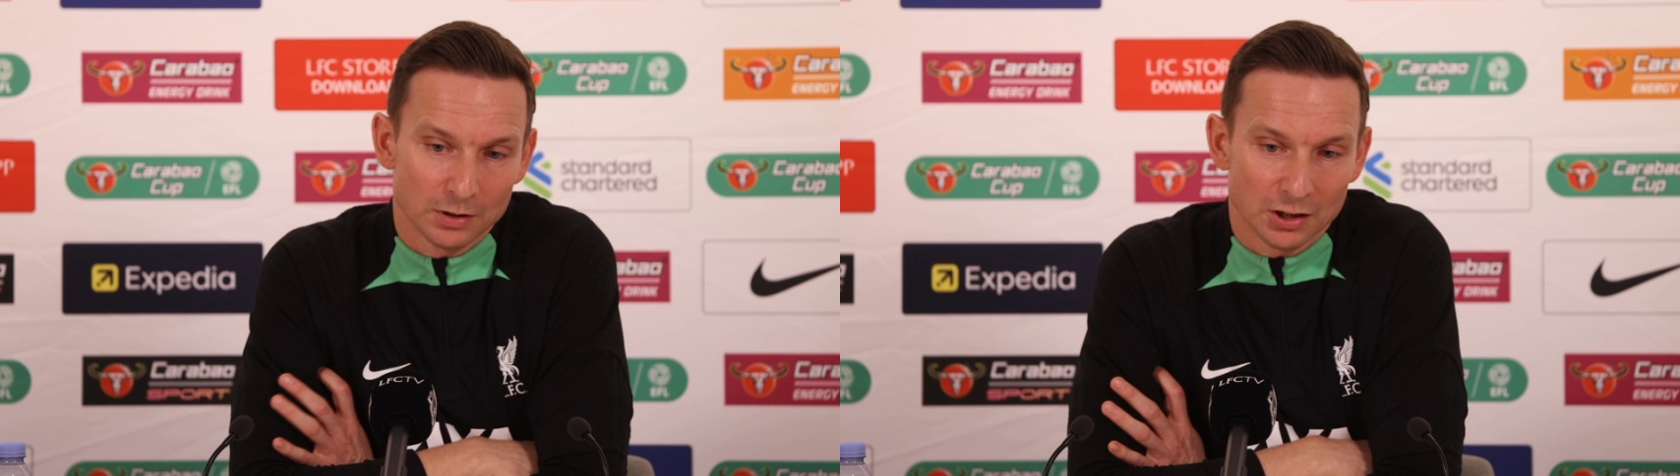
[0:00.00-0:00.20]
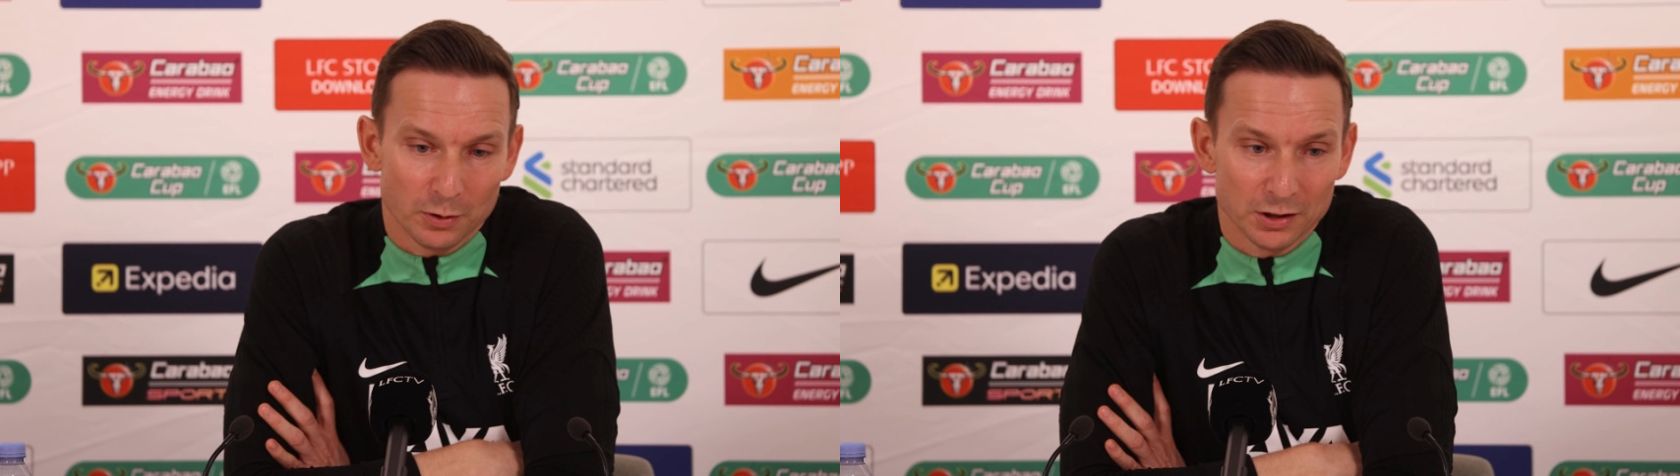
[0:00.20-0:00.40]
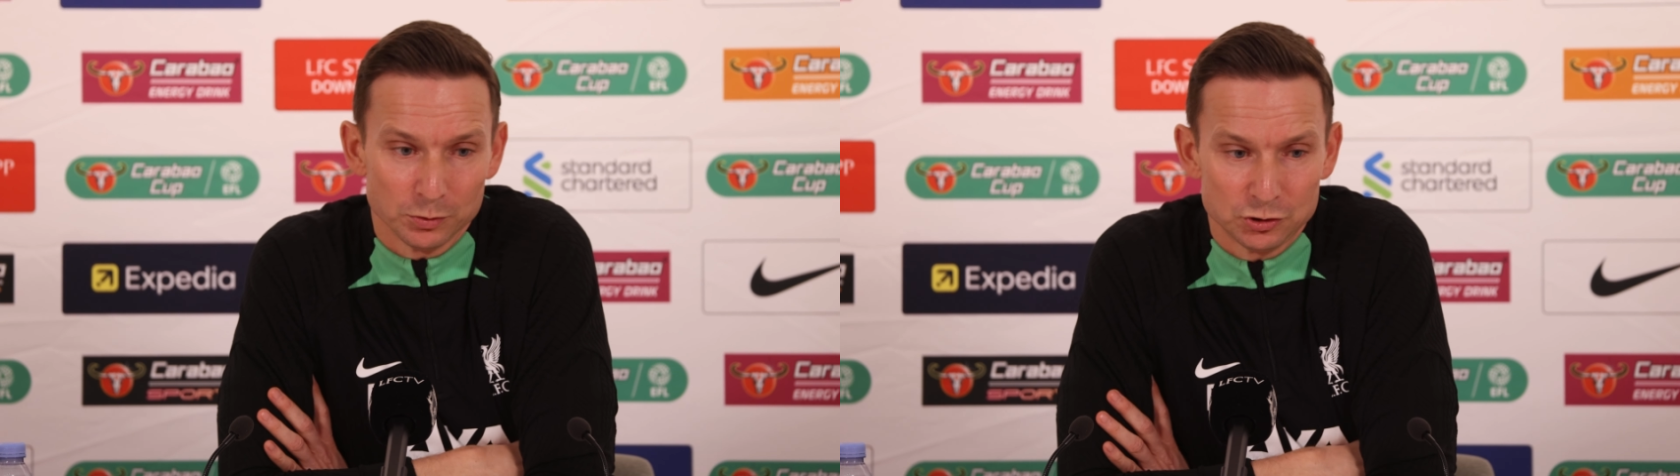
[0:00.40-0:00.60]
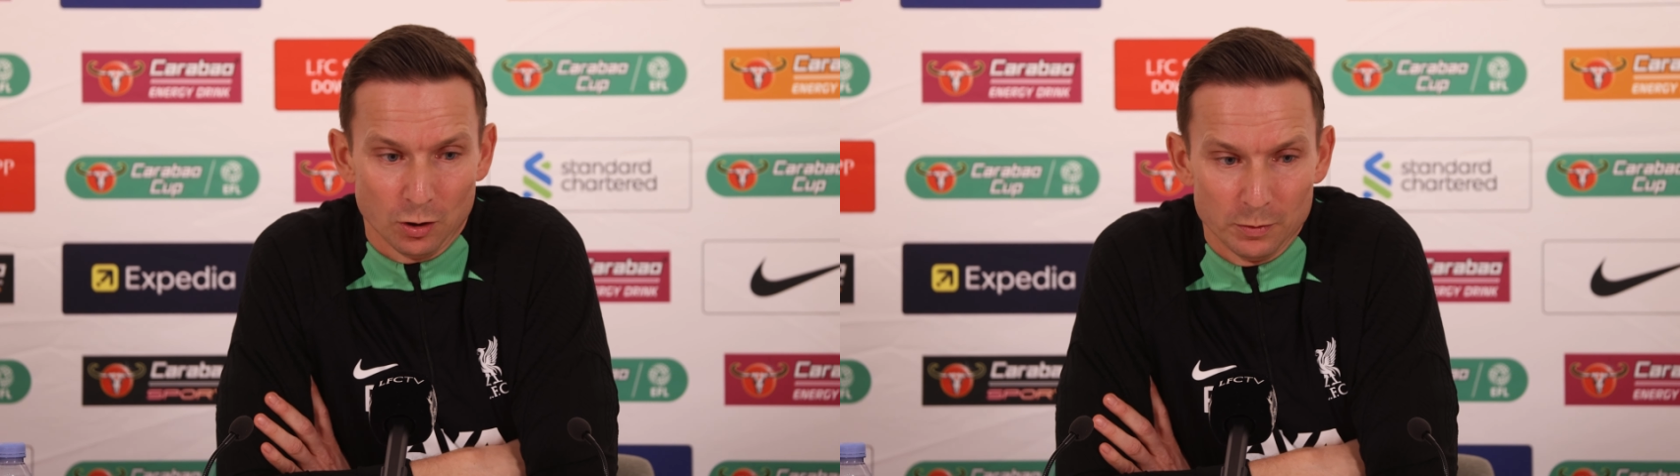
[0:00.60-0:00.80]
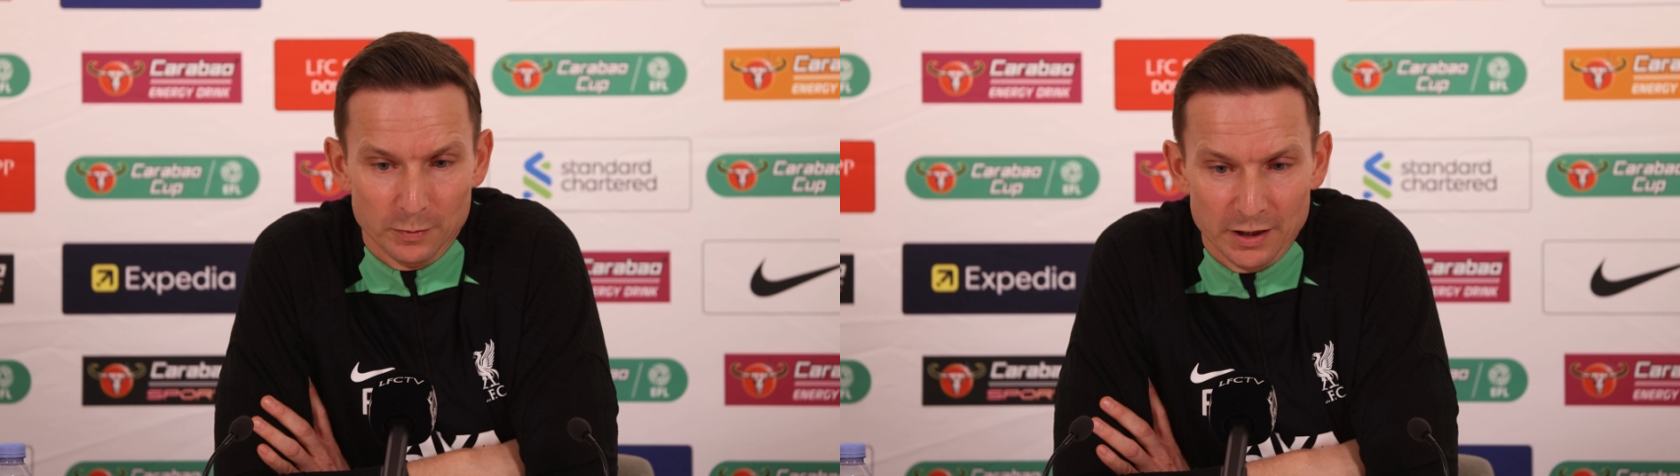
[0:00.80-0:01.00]
incredible
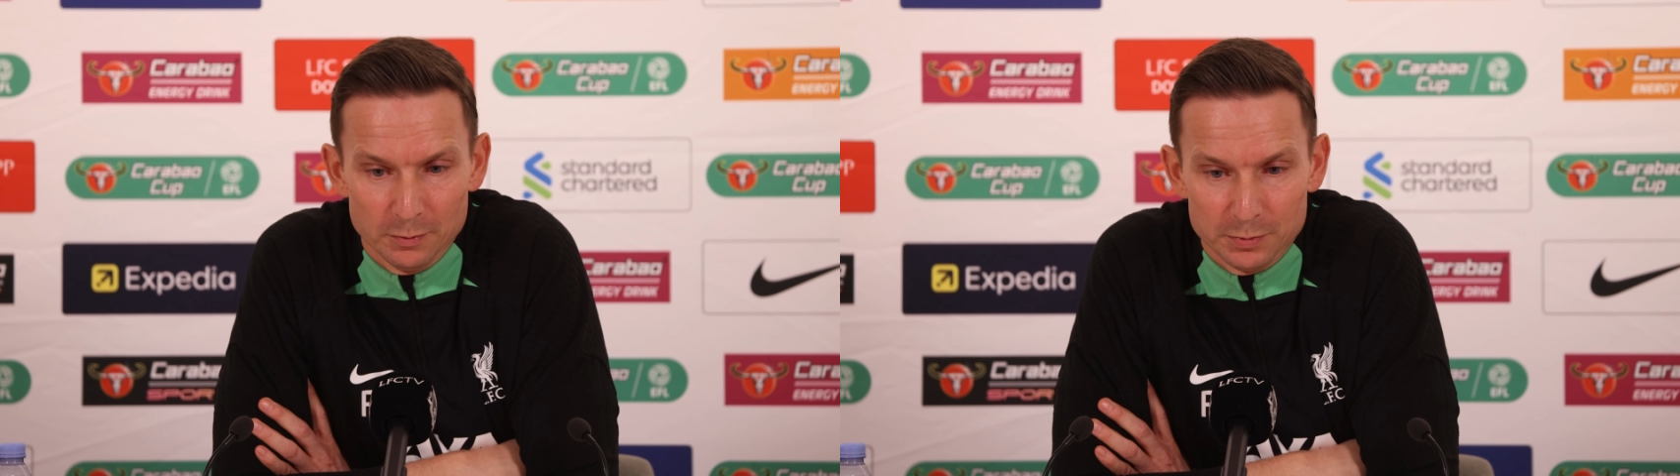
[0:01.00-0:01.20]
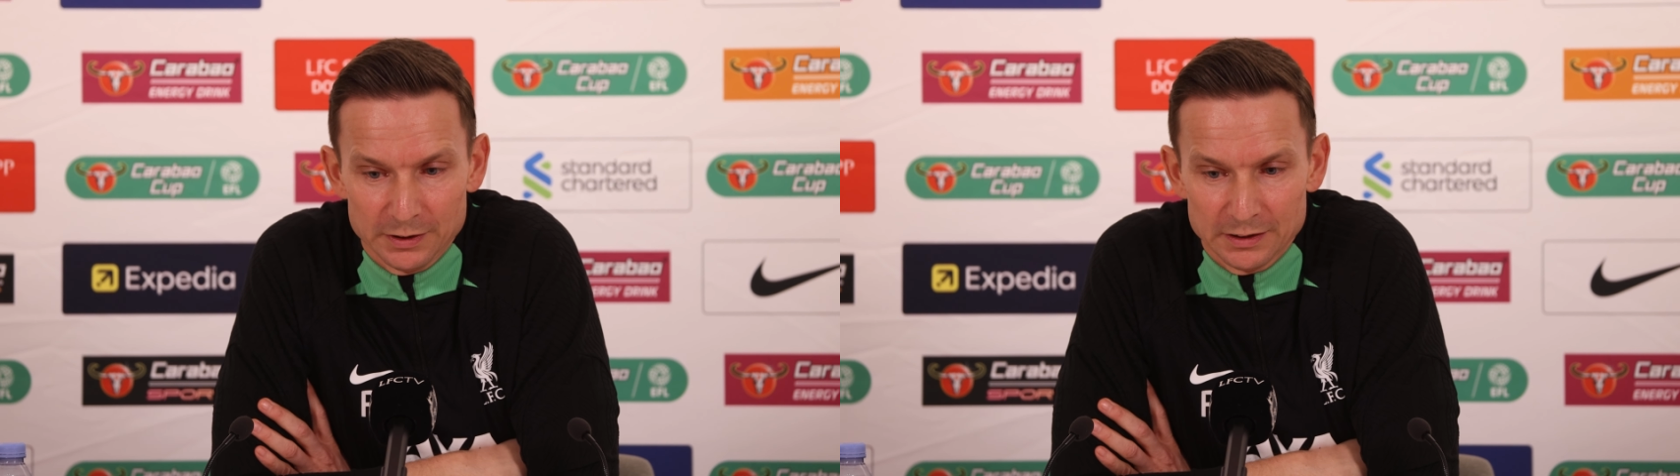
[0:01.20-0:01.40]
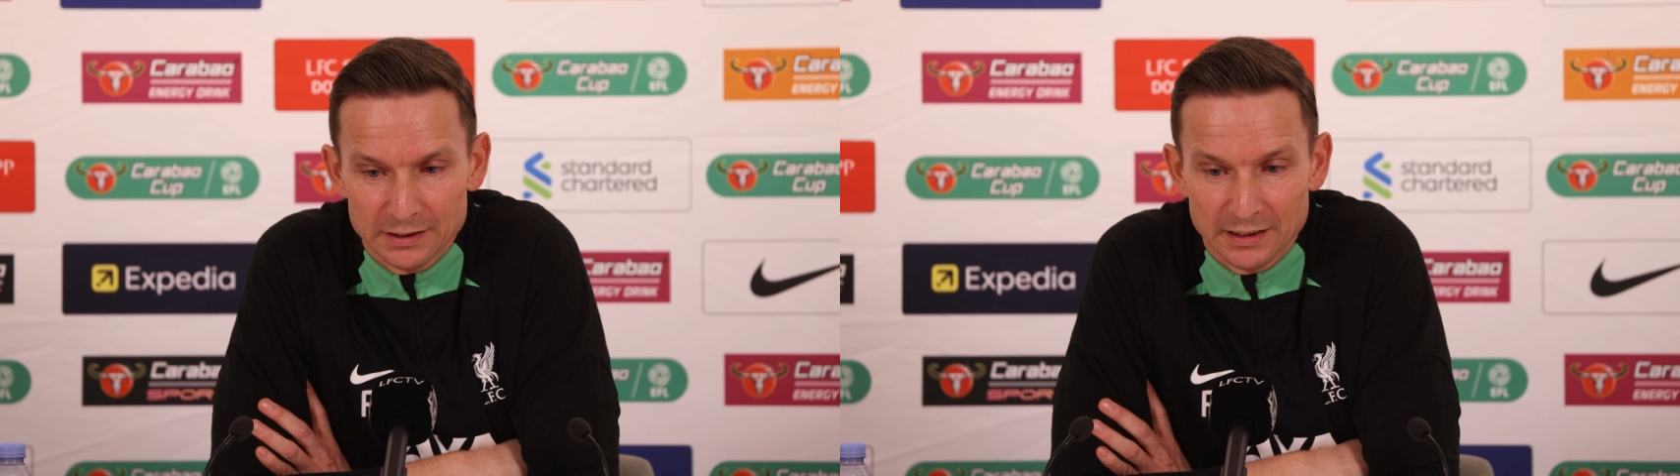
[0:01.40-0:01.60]
job, in my opinion.